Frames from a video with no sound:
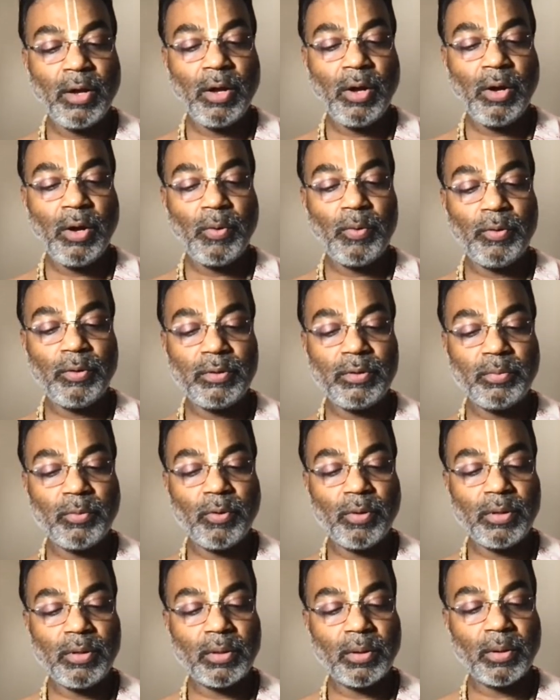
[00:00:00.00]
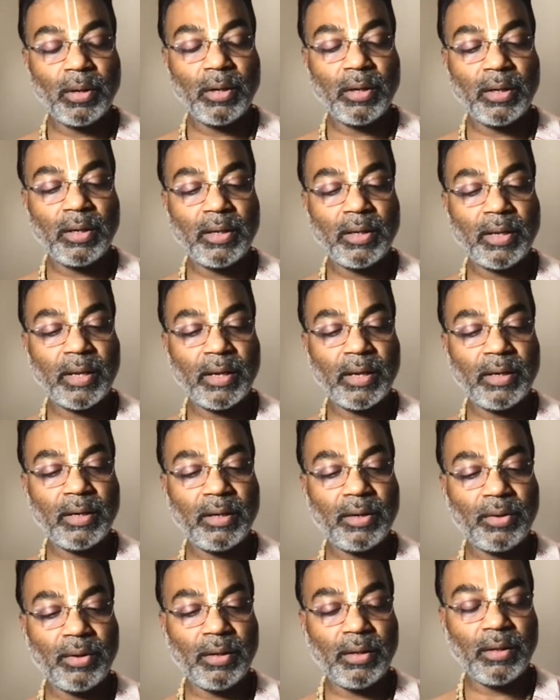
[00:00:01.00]
who is more tolerant than a
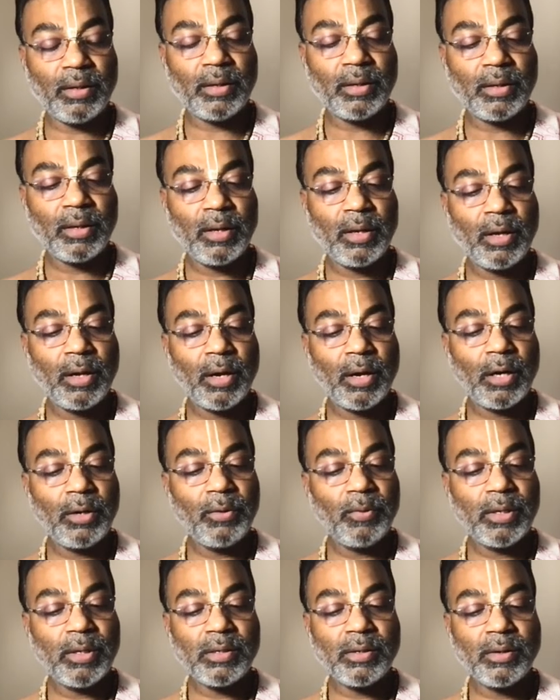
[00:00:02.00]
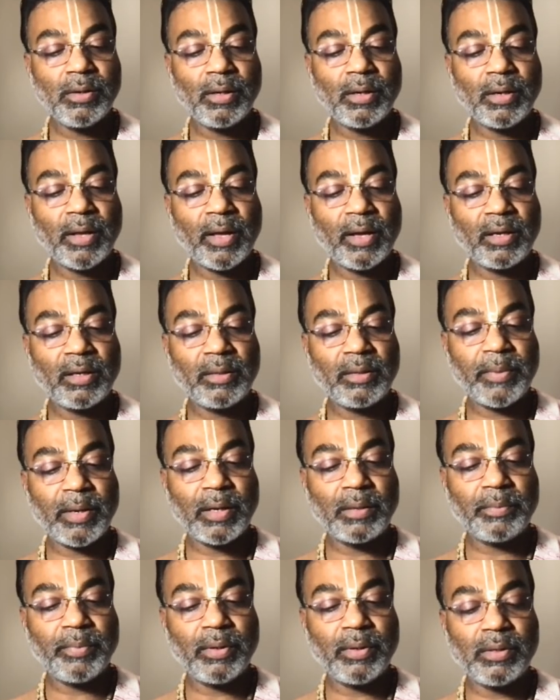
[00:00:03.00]
tree, and who does not
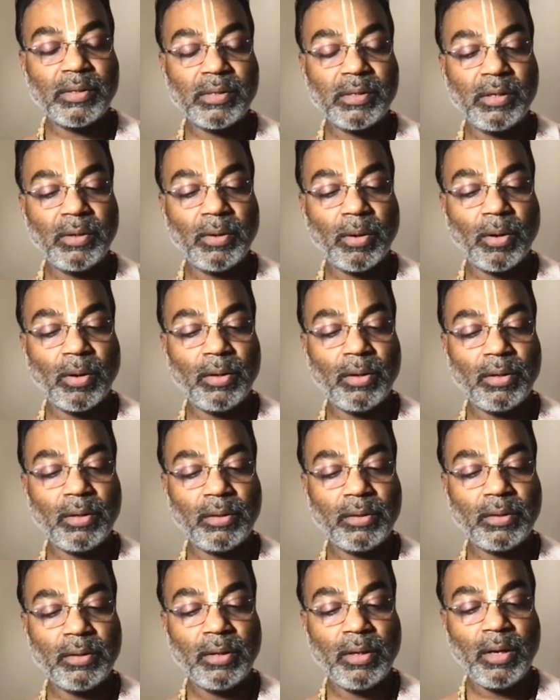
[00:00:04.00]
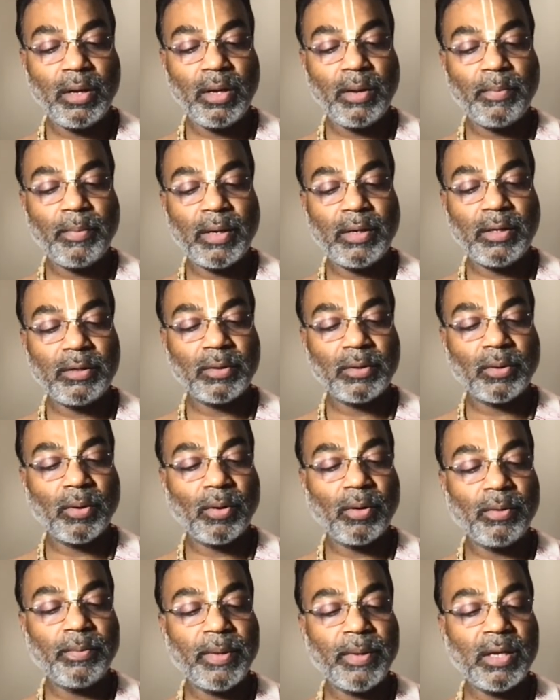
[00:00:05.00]
expect personal honor, but is
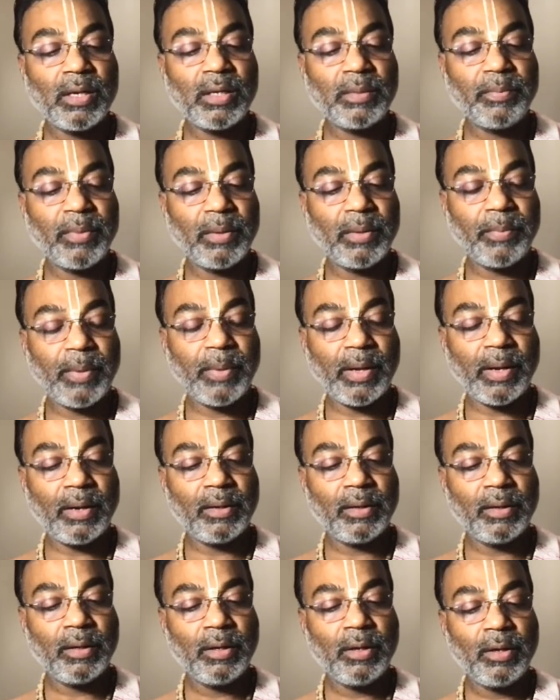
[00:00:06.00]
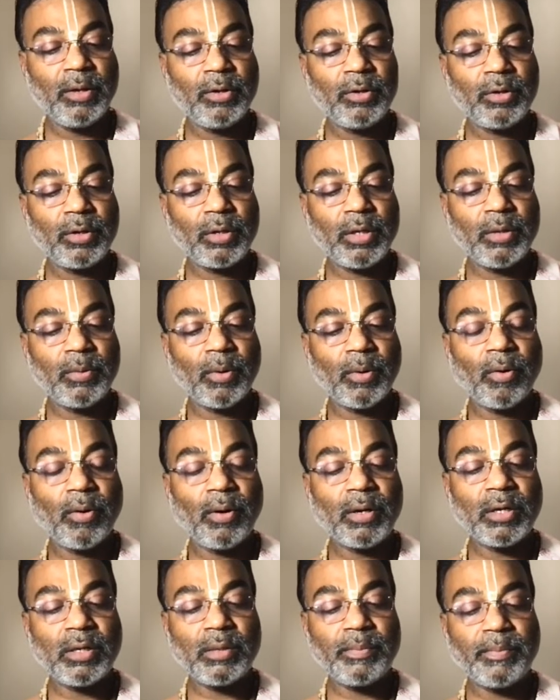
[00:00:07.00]
always prepared to give all
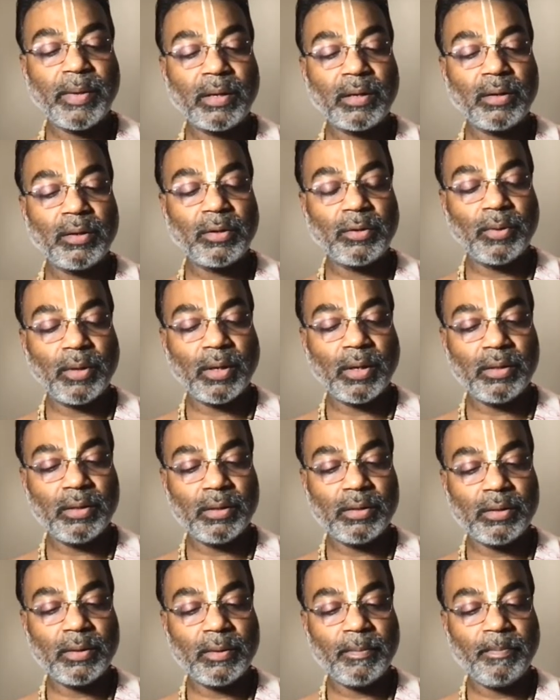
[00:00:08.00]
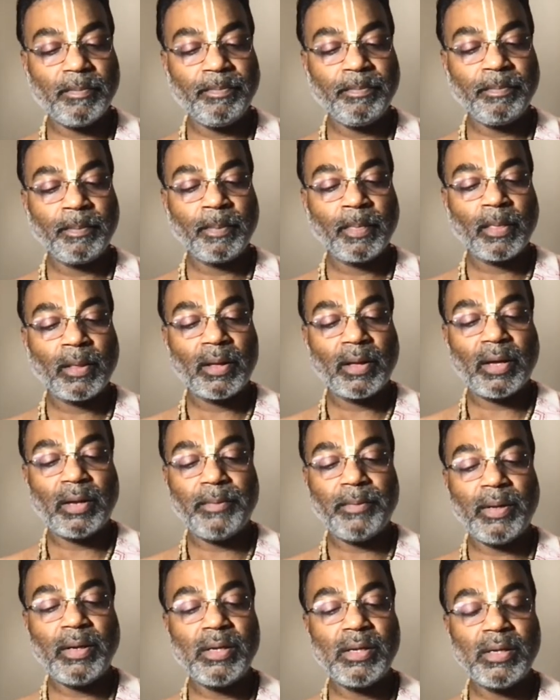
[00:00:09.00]
respect to others, can
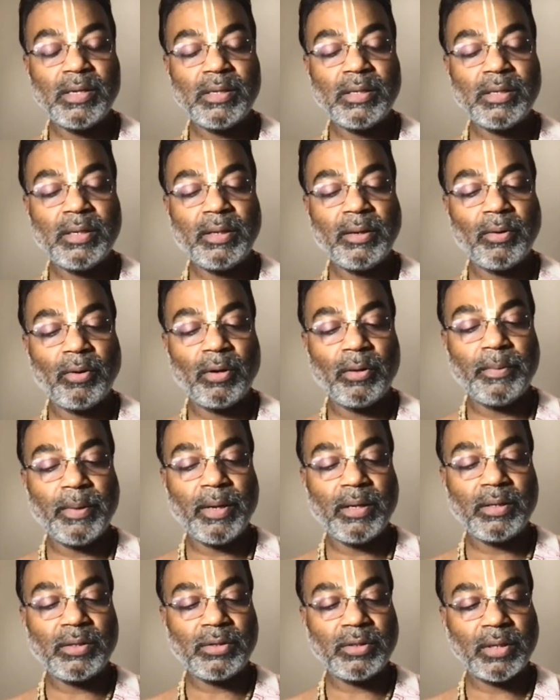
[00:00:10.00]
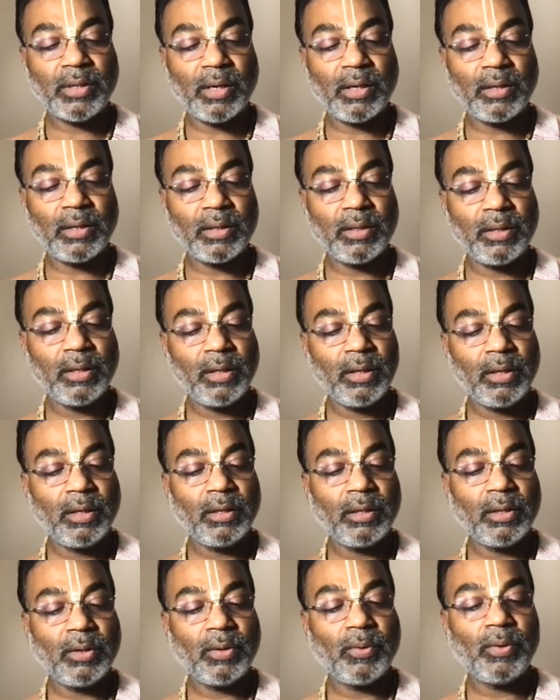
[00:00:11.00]
very easily always chant
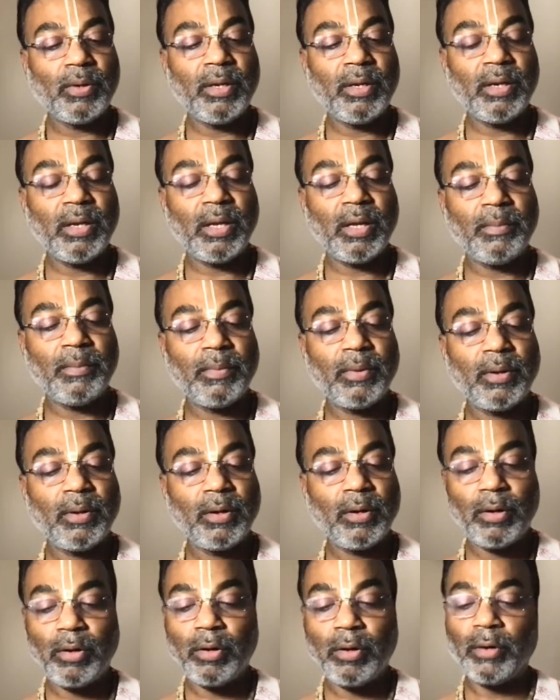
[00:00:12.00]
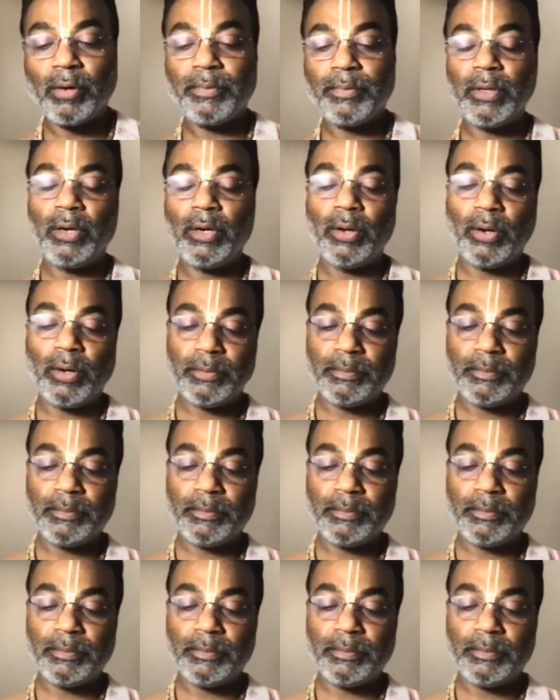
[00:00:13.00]
the holy name of the Lord.